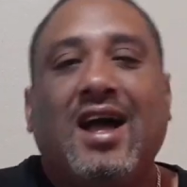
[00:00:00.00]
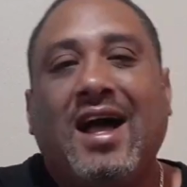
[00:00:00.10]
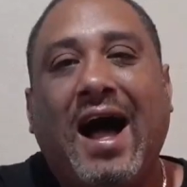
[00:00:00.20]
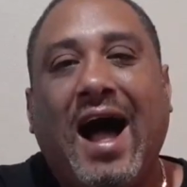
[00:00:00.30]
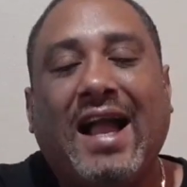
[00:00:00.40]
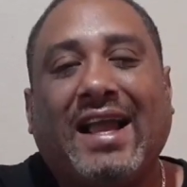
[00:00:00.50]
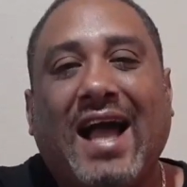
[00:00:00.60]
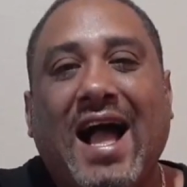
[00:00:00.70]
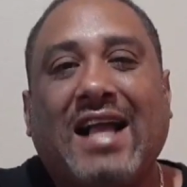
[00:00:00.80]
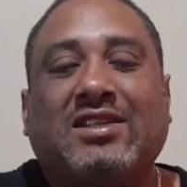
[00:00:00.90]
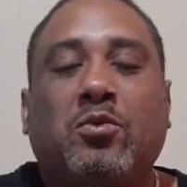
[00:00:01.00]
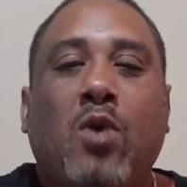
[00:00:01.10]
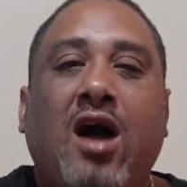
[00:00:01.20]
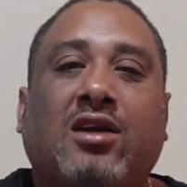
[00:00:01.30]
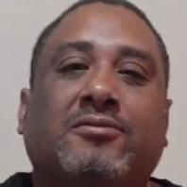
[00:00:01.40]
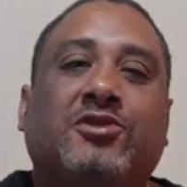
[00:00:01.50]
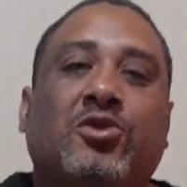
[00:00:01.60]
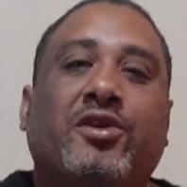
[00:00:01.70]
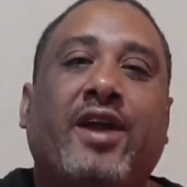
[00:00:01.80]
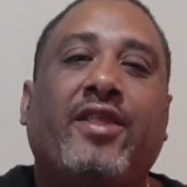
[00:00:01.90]
Hi guys, and welcome to
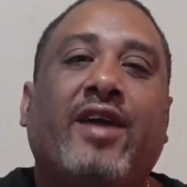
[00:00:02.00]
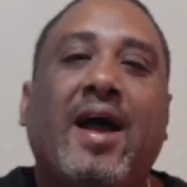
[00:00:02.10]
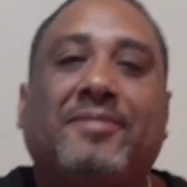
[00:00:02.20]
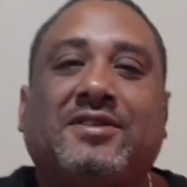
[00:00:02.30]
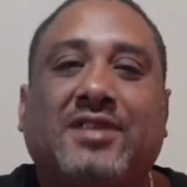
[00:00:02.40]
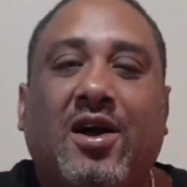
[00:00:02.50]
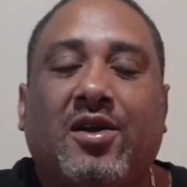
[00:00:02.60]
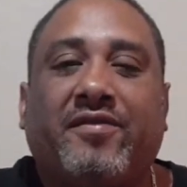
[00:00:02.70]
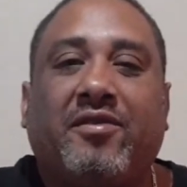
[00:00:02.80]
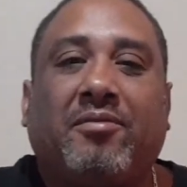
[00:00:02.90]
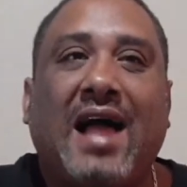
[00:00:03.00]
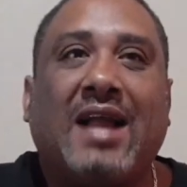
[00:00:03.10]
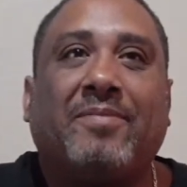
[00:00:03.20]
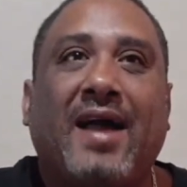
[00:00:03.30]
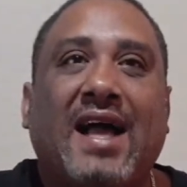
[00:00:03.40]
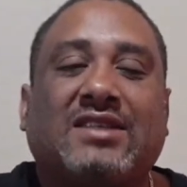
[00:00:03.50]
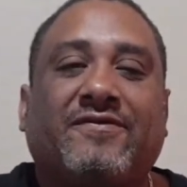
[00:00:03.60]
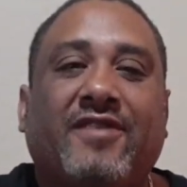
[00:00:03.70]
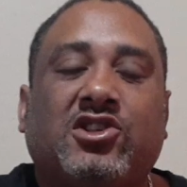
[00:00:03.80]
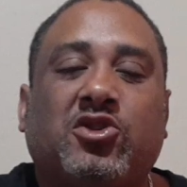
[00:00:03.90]
another episode of the Black Bass
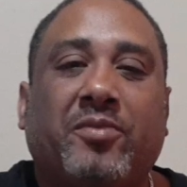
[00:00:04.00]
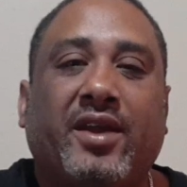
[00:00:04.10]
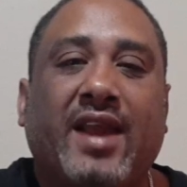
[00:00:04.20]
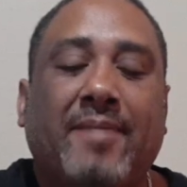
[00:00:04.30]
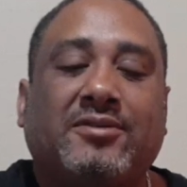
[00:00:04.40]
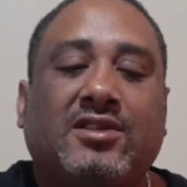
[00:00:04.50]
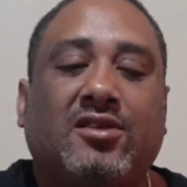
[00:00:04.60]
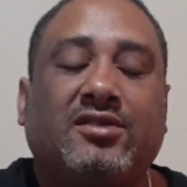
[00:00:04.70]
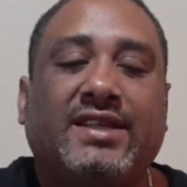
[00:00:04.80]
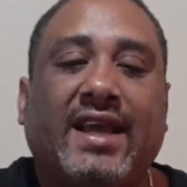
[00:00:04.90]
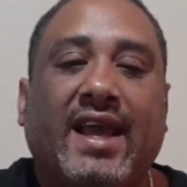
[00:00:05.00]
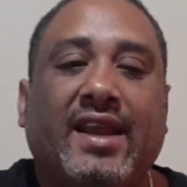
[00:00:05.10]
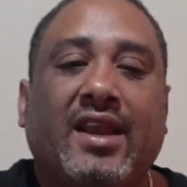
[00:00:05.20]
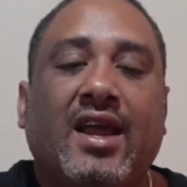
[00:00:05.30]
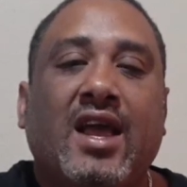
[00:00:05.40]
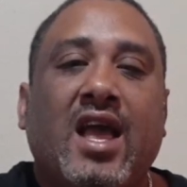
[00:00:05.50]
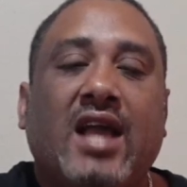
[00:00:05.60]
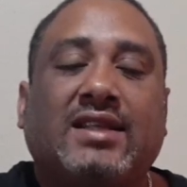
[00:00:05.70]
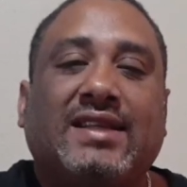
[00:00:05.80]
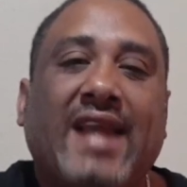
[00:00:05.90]
Fisherman, episode 10.
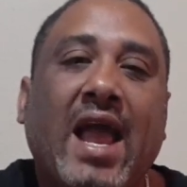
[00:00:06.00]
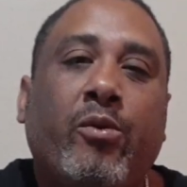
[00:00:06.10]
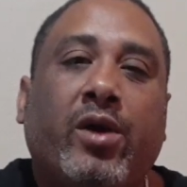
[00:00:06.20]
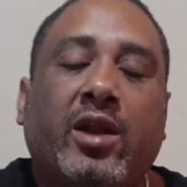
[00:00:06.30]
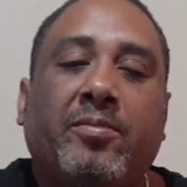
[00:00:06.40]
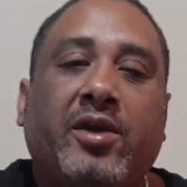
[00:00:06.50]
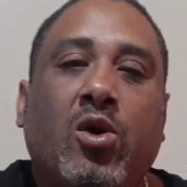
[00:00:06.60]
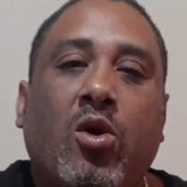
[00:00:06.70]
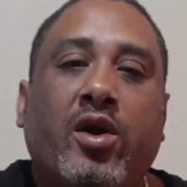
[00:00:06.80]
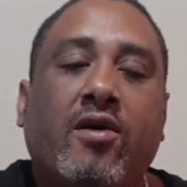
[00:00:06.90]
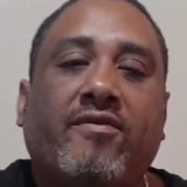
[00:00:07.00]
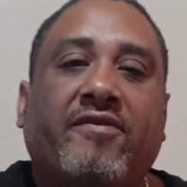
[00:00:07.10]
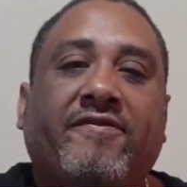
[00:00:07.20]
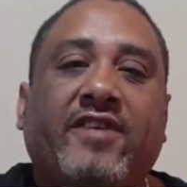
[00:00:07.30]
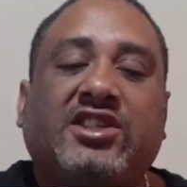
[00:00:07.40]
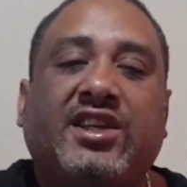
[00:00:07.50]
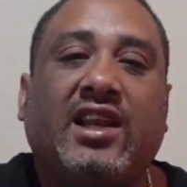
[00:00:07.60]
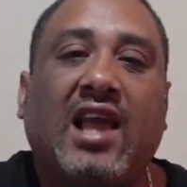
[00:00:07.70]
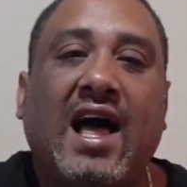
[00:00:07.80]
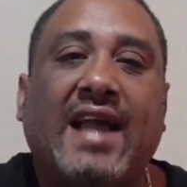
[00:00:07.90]
And today we're going to be going over fishing
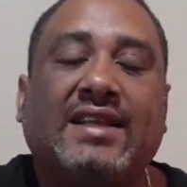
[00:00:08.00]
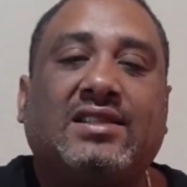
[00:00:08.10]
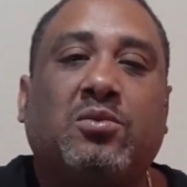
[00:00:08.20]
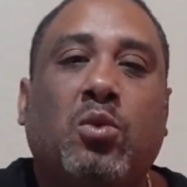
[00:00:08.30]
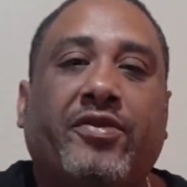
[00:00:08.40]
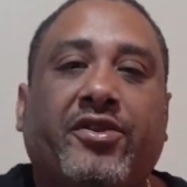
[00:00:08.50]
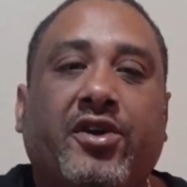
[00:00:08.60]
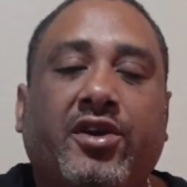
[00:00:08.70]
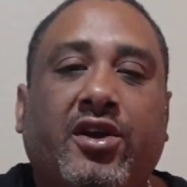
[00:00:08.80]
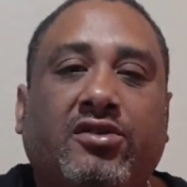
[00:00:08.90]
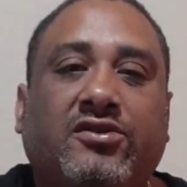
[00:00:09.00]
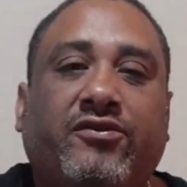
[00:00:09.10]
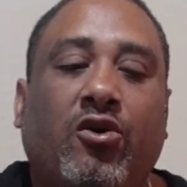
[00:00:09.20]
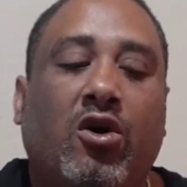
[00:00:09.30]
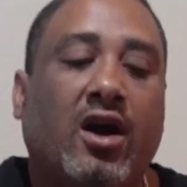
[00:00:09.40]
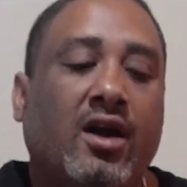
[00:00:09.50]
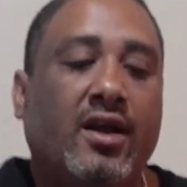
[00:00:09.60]
lines and what they're used for.